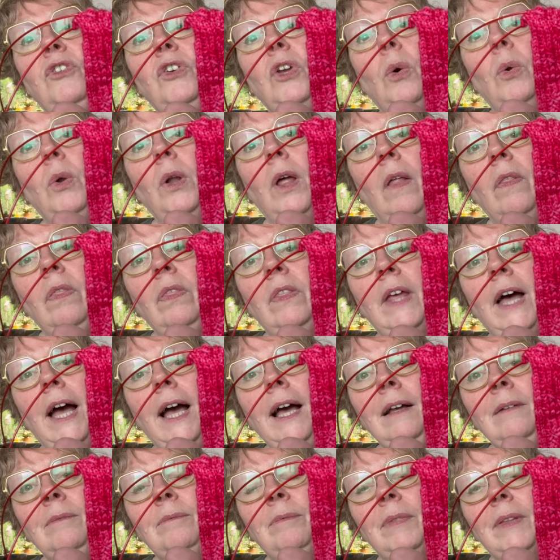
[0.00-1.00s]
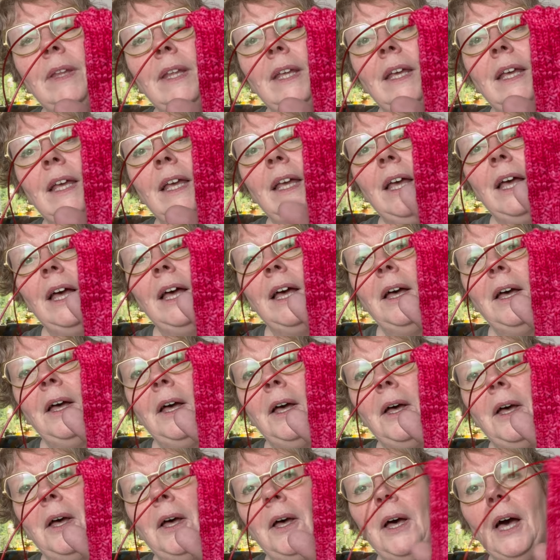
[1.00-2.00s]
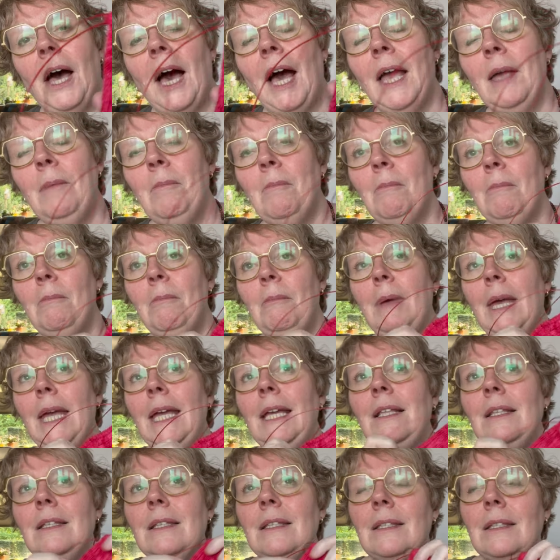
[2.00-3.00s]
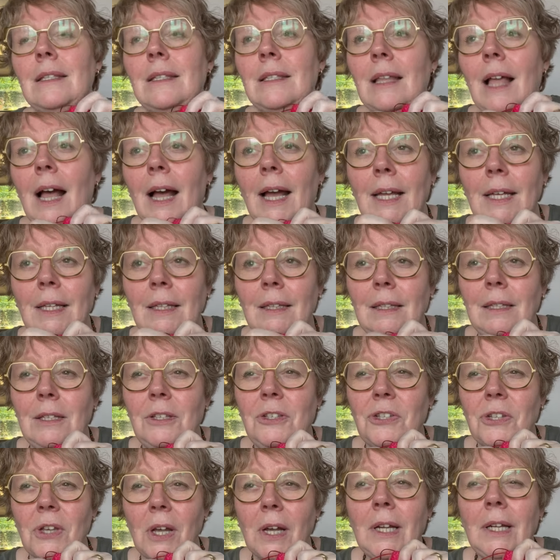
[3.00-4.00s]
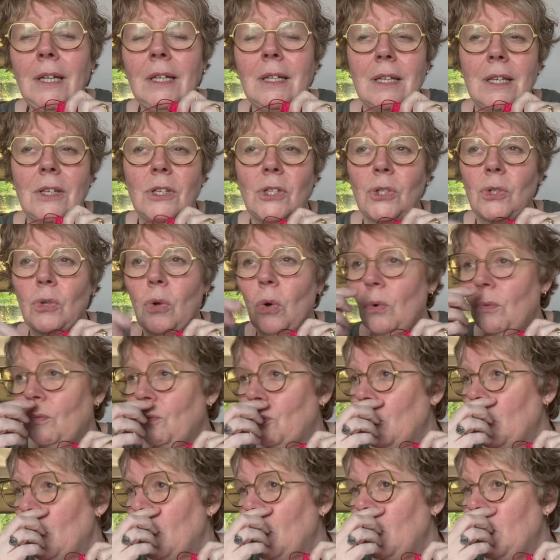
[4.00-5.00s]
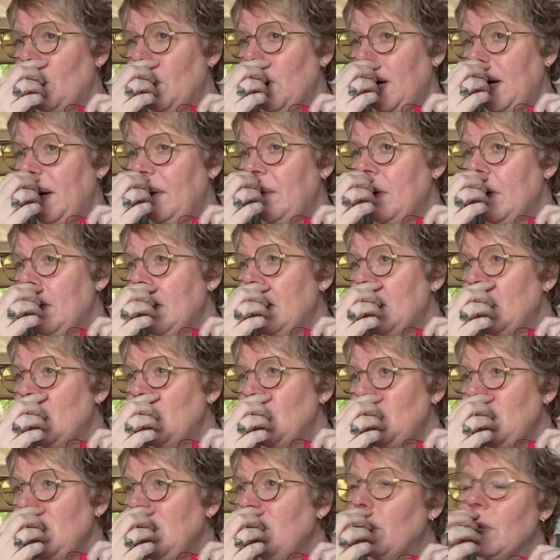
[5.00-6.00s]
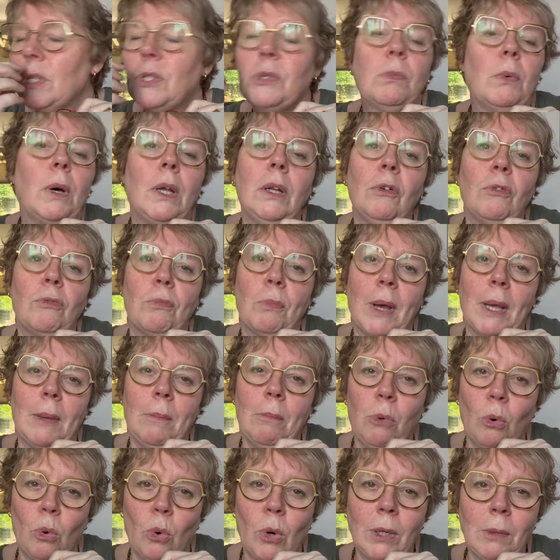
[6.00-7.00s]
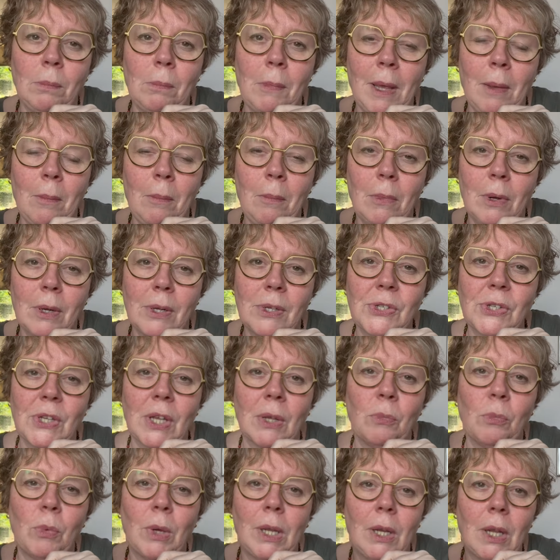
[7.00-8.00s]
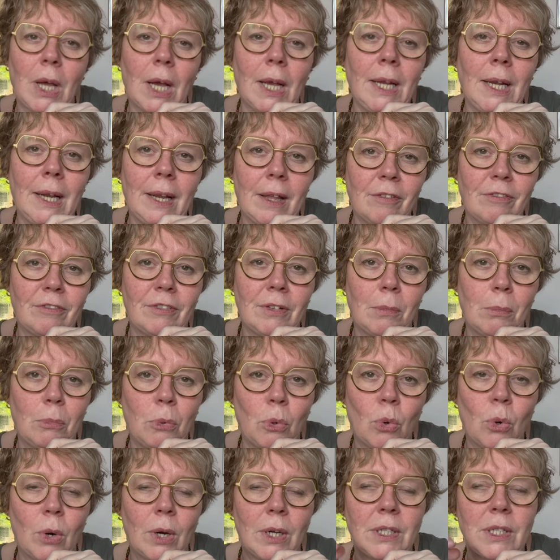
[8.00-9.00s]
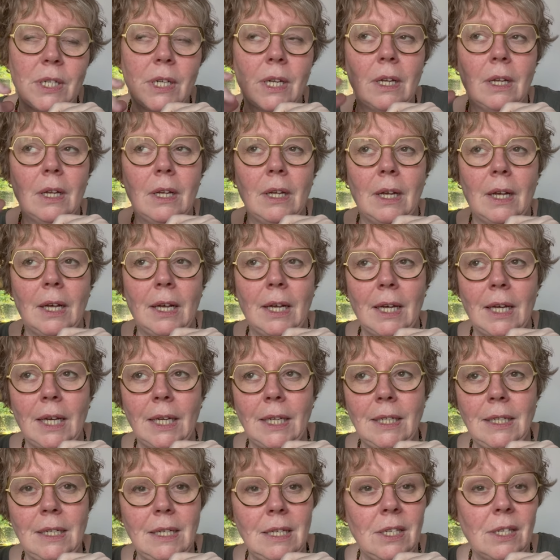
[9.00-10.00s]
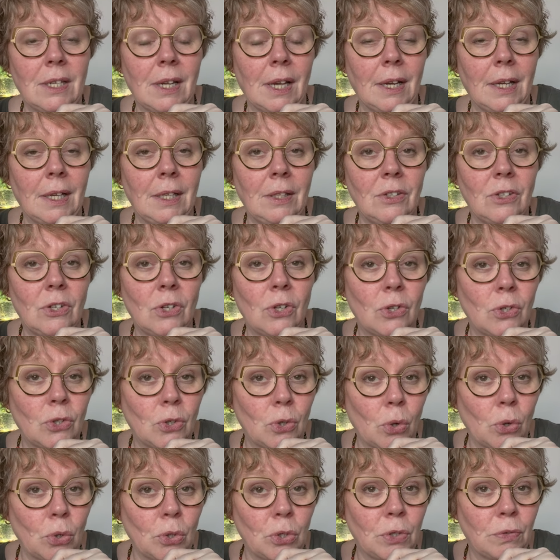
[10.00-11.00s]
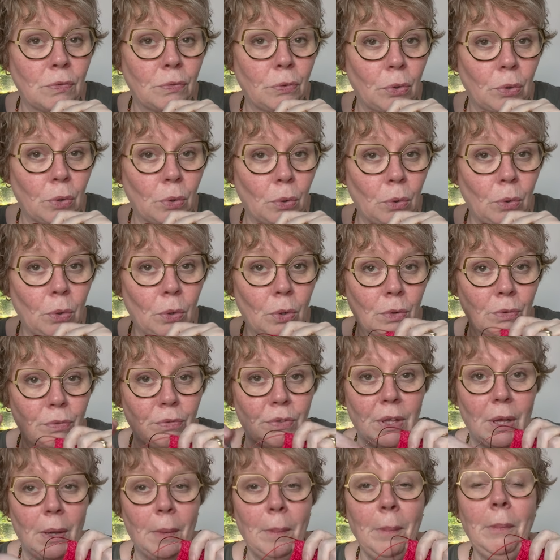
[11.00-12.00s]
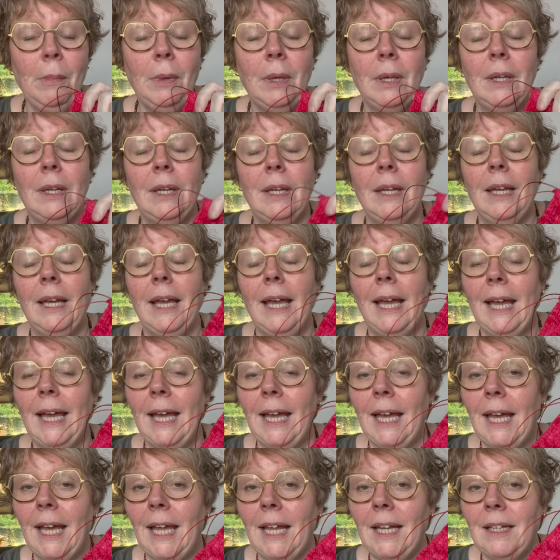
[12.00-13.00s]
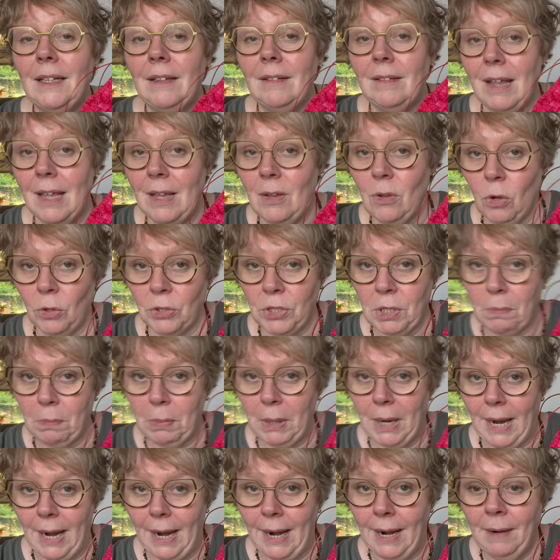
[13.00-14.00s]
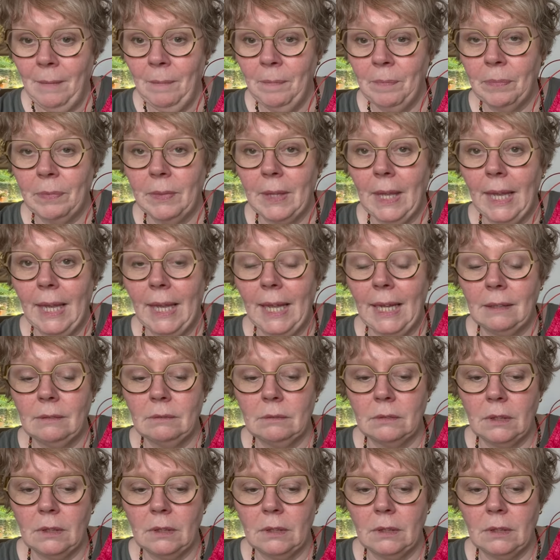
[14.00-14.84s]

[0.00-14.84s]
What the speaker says: Yolanda. I designed this sock for her. She was one of my board members, and when I left the board, I designed socks for all of them, and they got a pair. And